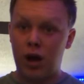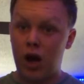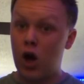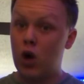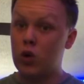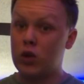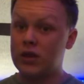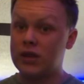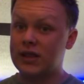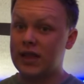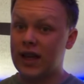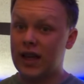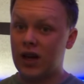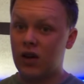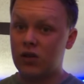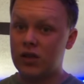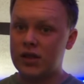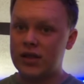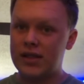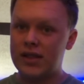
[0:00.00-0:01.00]
Otis at Hell
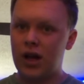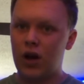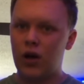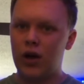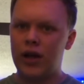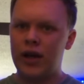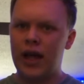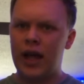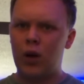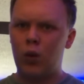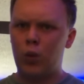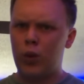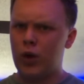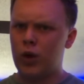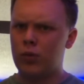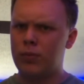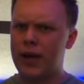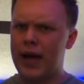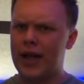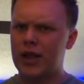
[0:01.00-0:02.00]
in a Cell in a
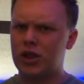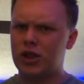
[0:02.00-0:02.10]
weird match